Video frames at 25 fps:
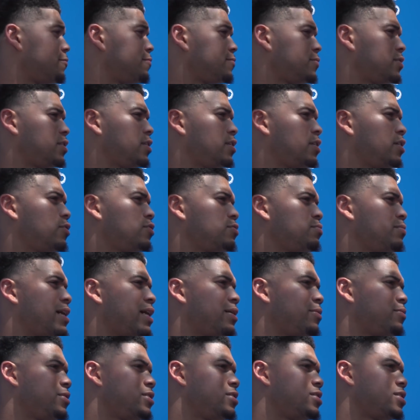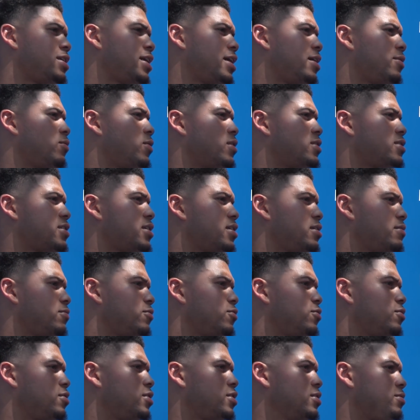See, Coach Mack, we just had one team
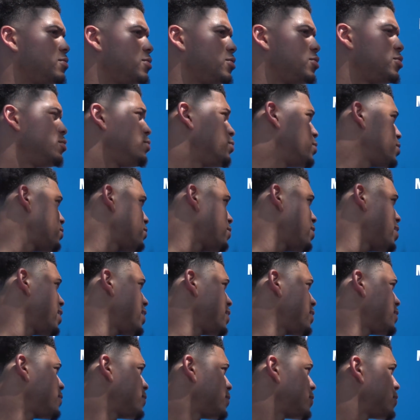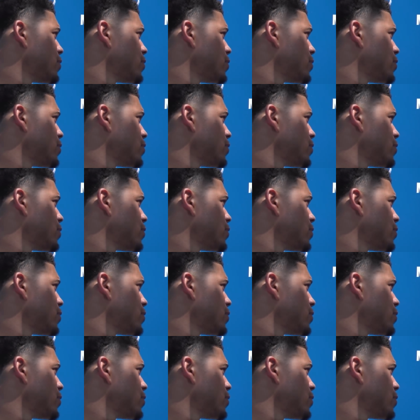rule, and it was do what's right.